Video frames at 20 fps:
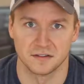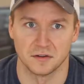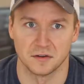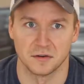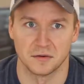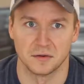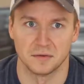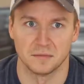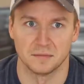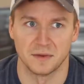
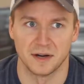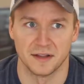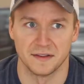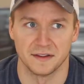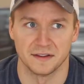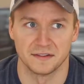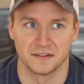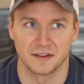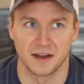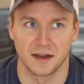So
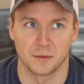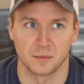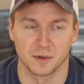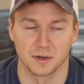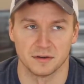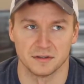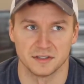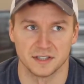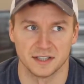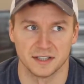by the time
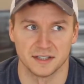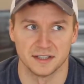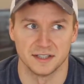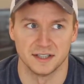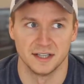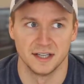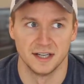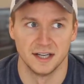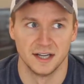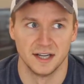we were
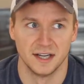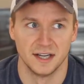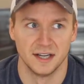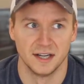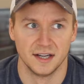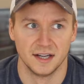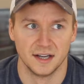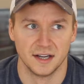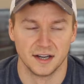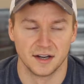
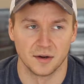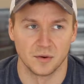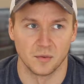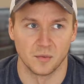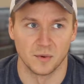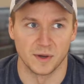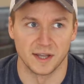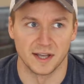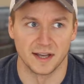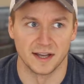
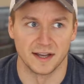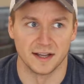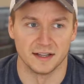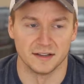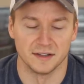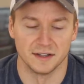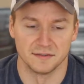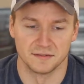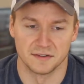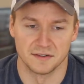done, we
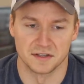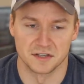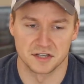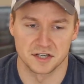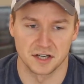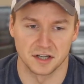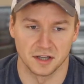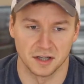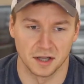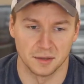had lifted the
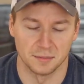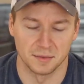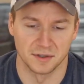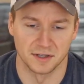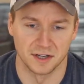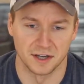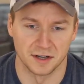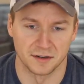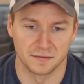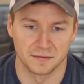shell up
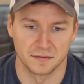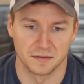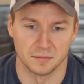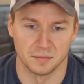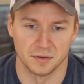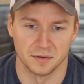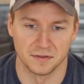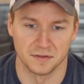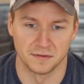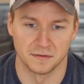enough
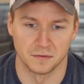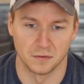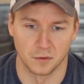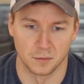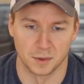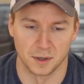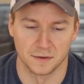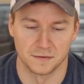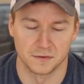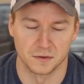to put the
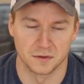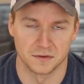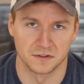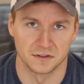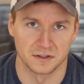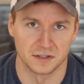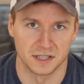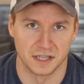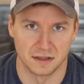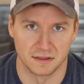4x4s
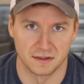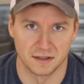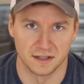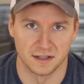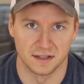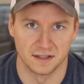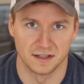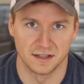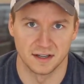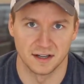underneath
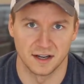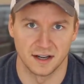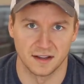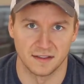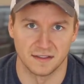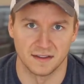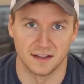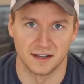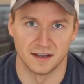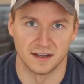it,
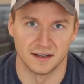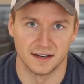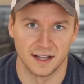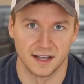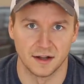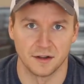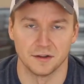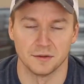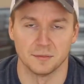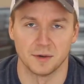and then
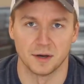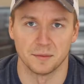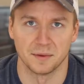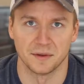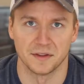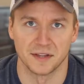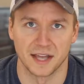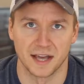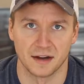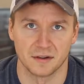held them up
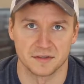on the